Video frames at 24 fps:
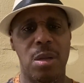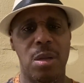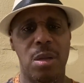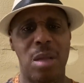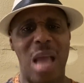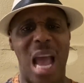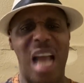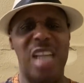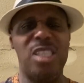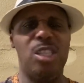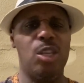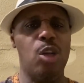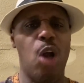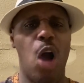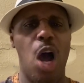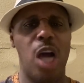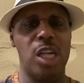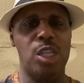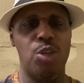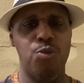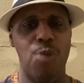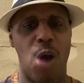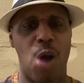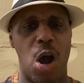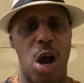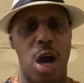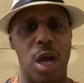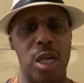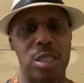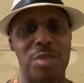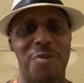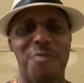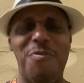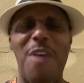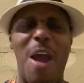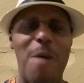as an
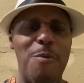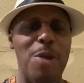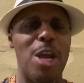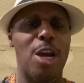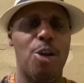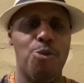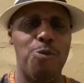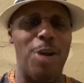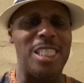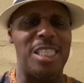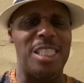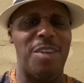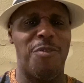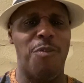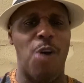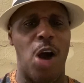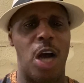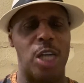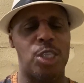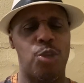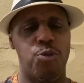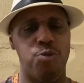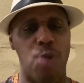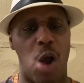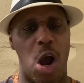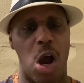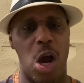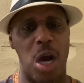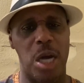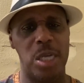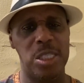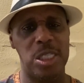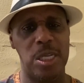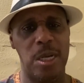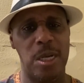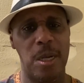entourage. Very aggressive
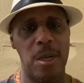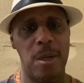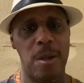entourage.